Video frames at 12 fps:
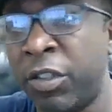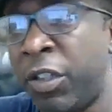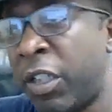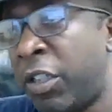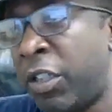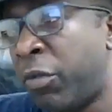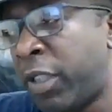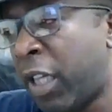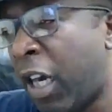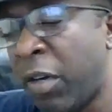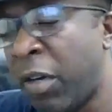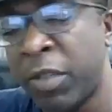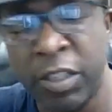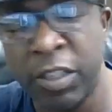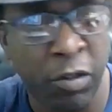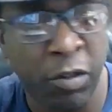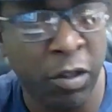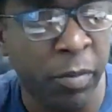or you can do retirement. You know
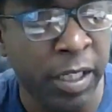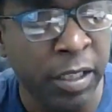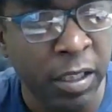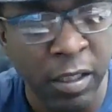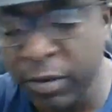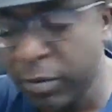what I mean?